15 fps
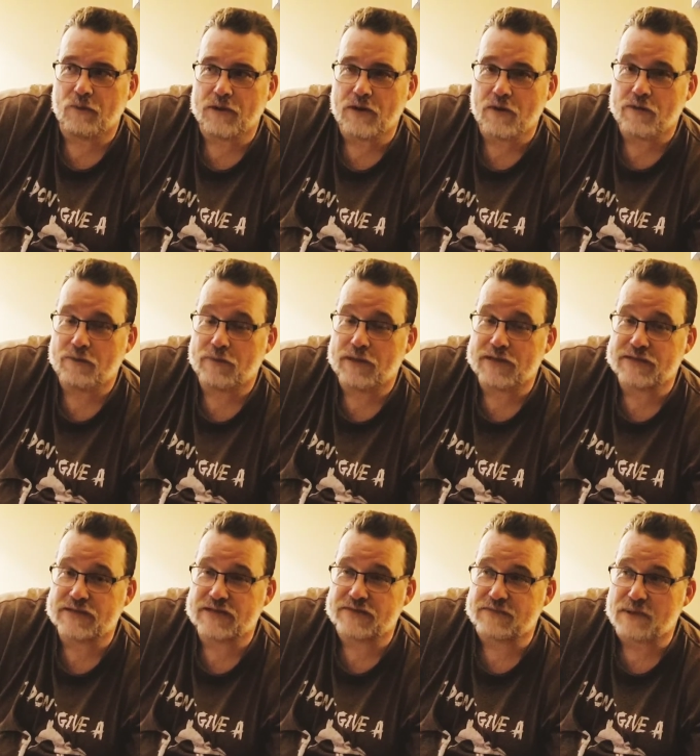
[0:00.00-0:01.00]
what? We know the place
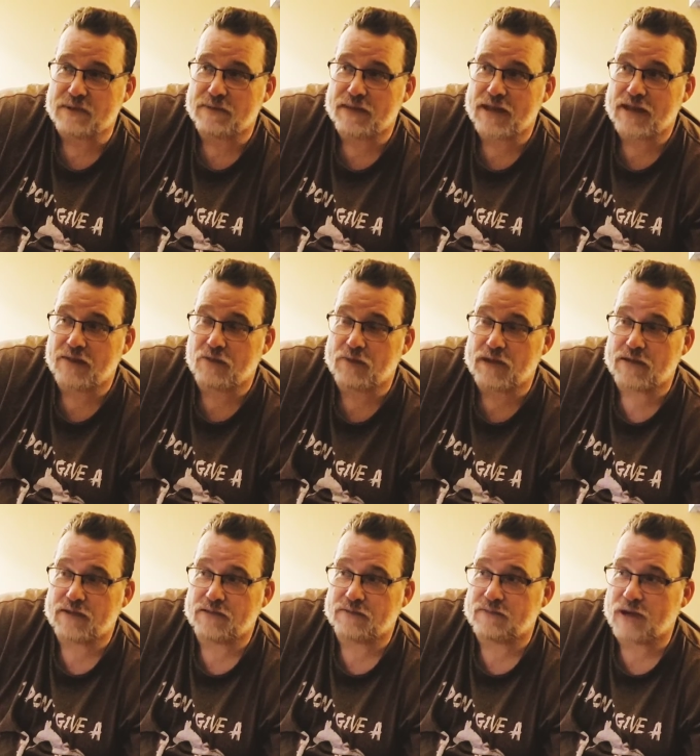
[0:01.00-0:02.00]
is. Maybe by the end of the week,
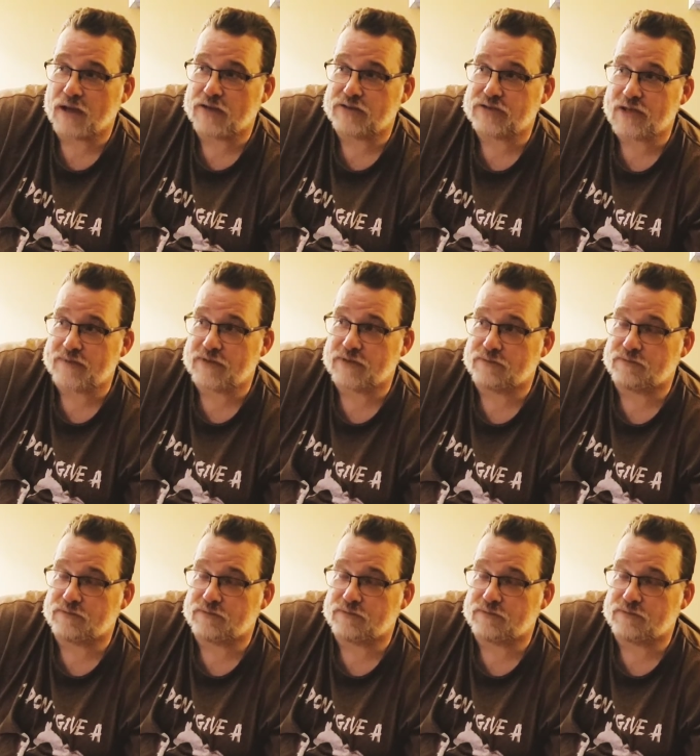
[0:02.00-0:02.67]
I'll just have to.